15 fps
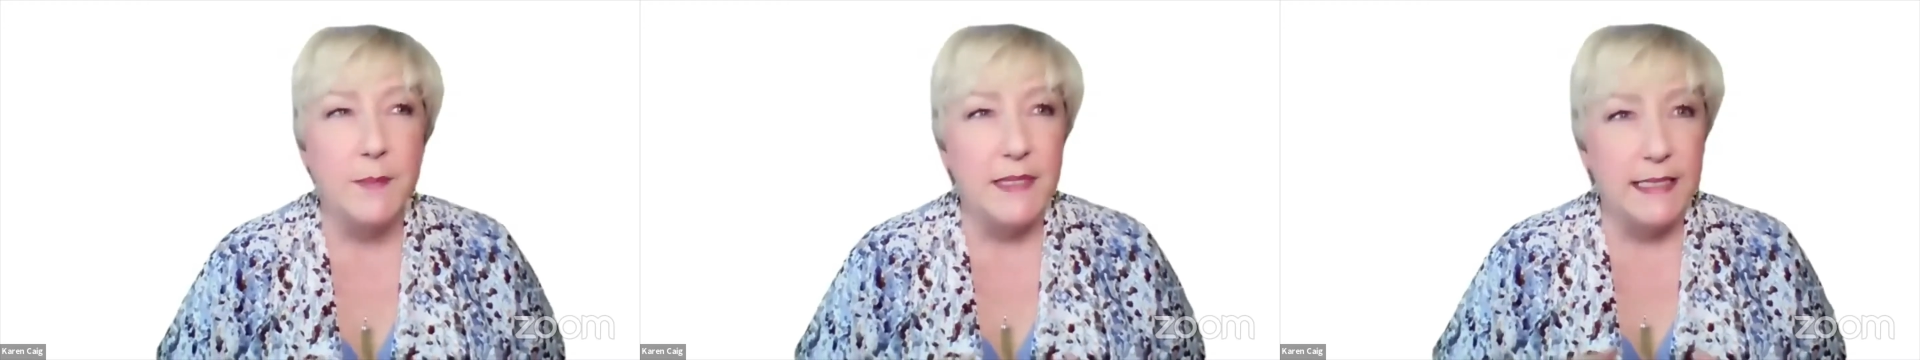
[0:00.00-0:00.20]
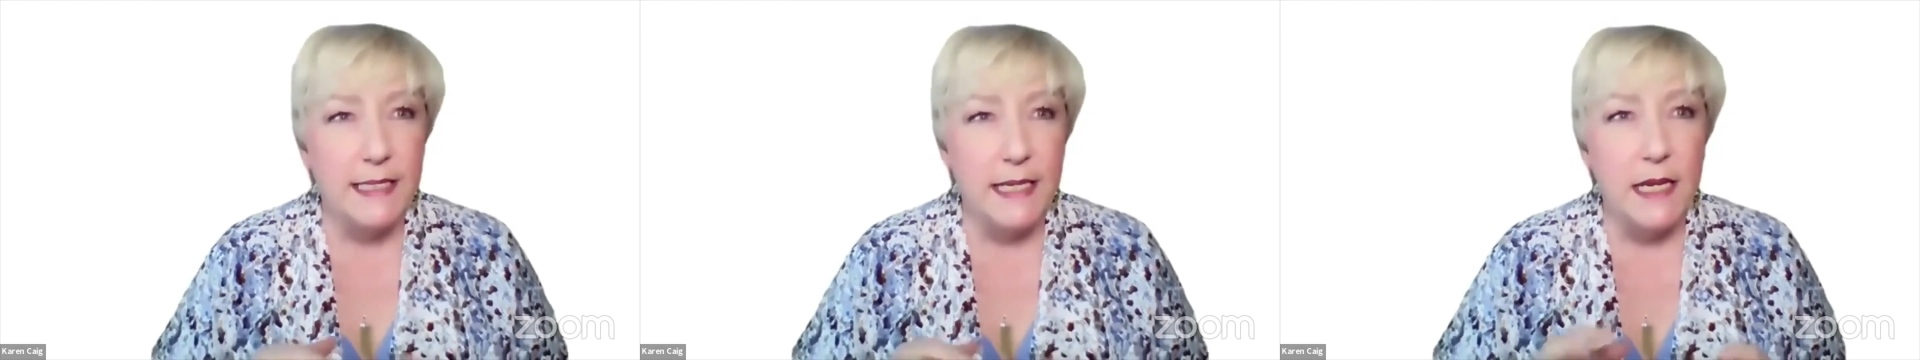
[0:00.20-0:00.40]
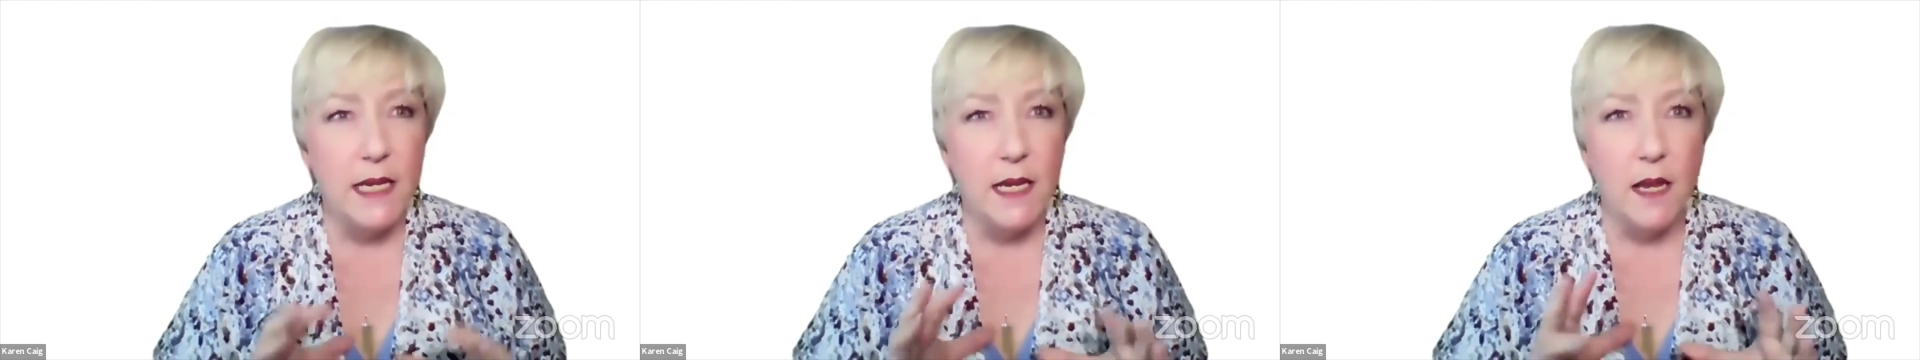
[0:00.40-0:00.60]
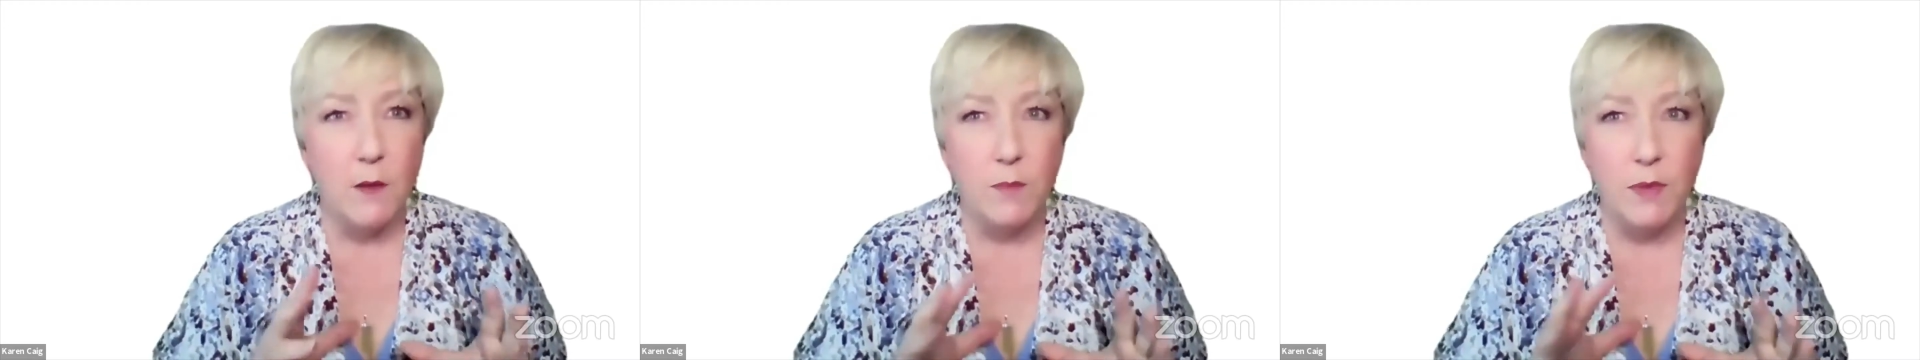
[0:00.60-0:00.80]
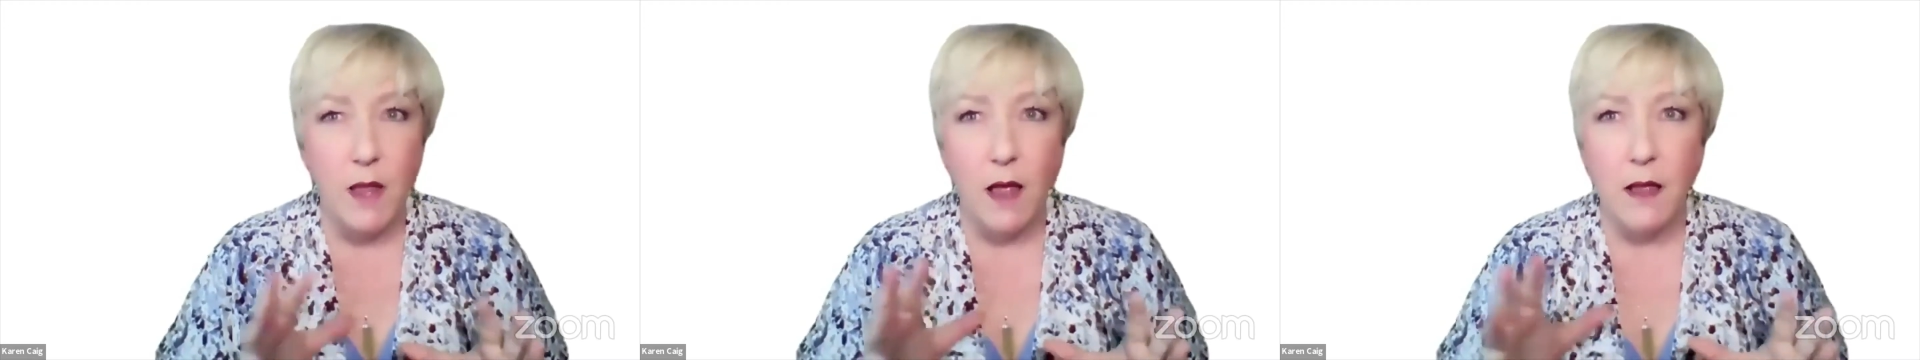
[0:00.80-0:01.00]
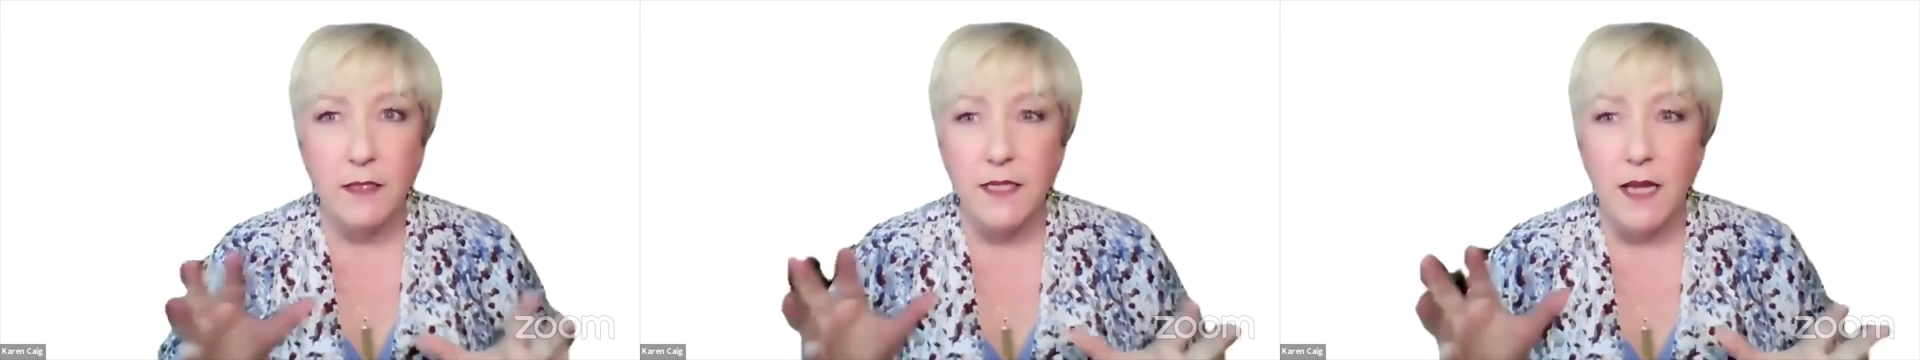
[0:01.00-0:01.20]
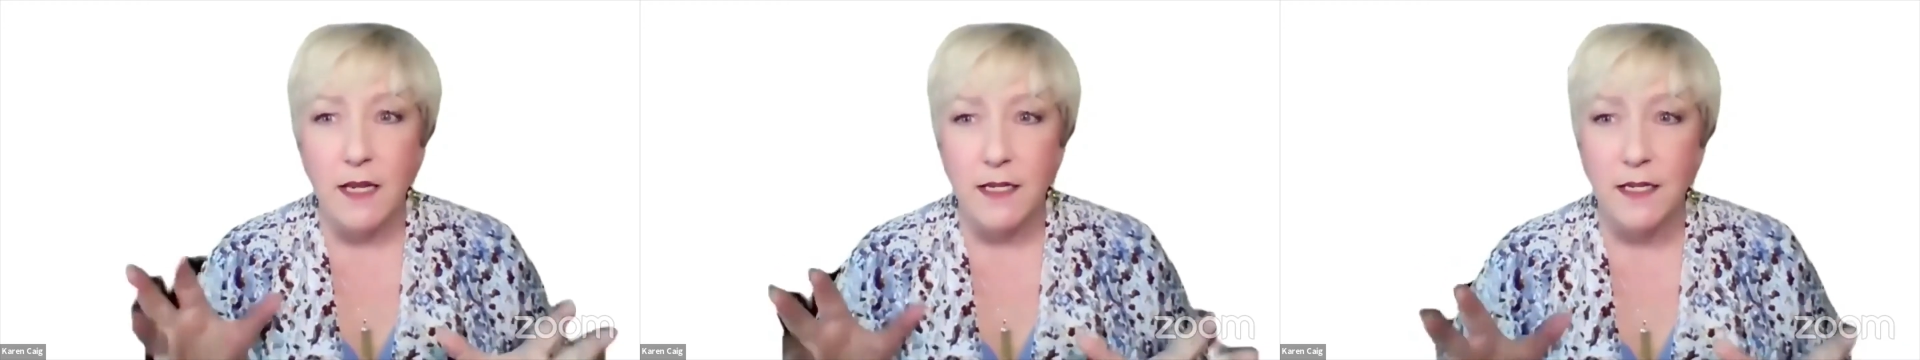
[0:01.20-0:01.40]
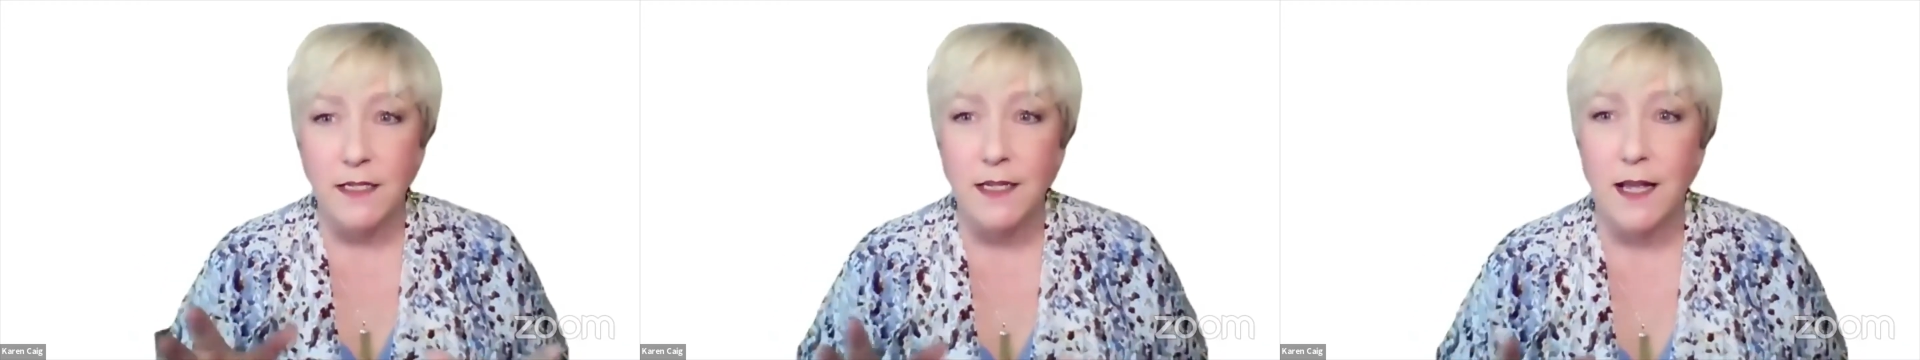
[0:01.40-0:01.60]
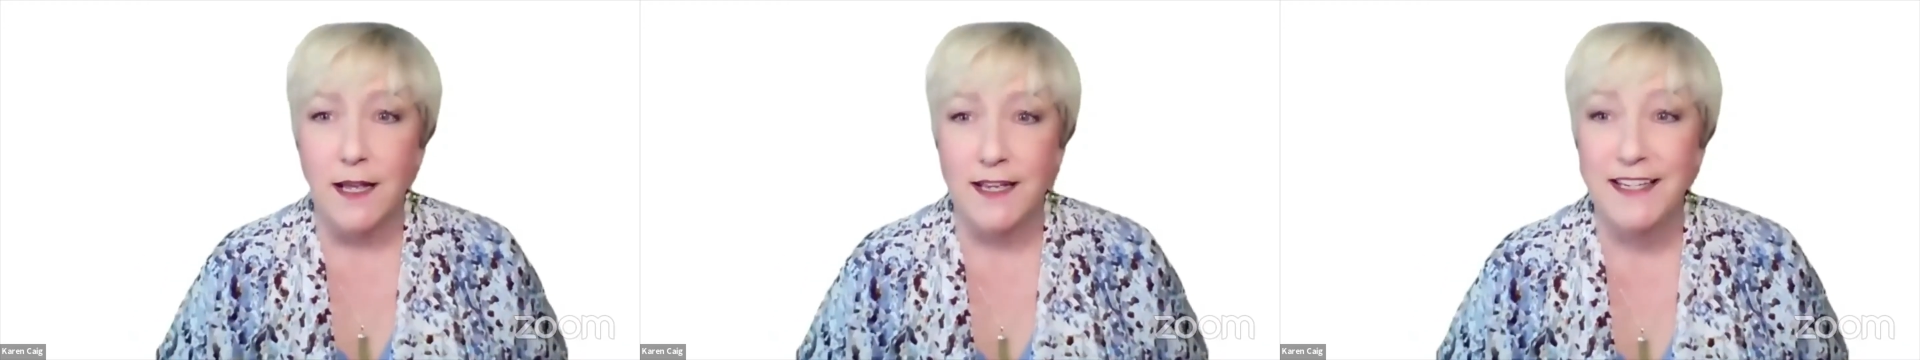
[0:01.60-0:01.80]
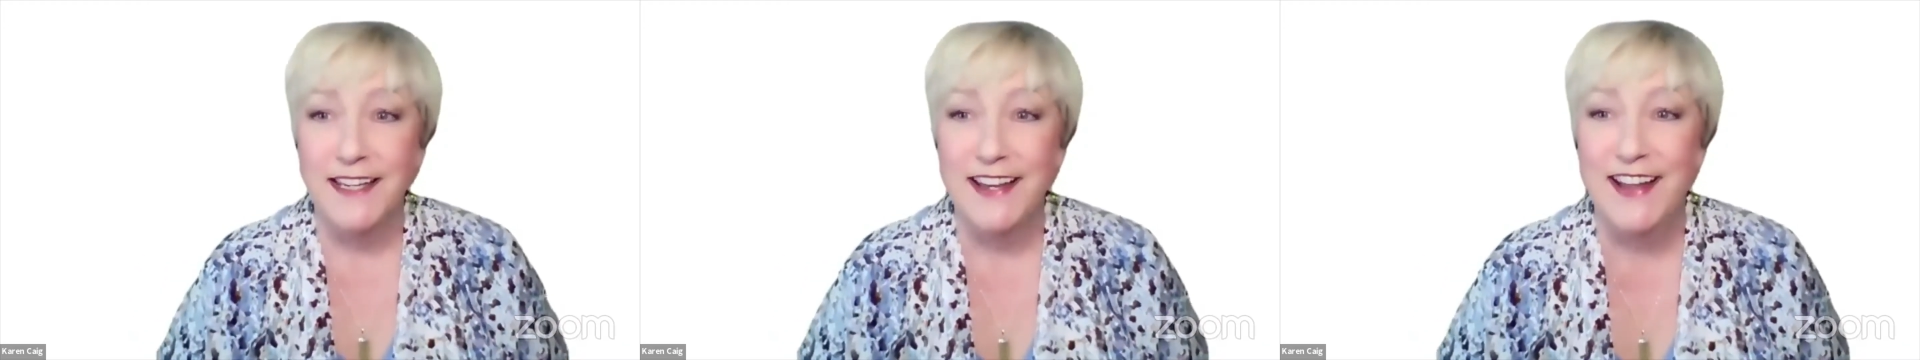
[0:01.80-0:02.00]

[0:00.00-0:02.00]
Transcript: seeing a blah, da, da, da,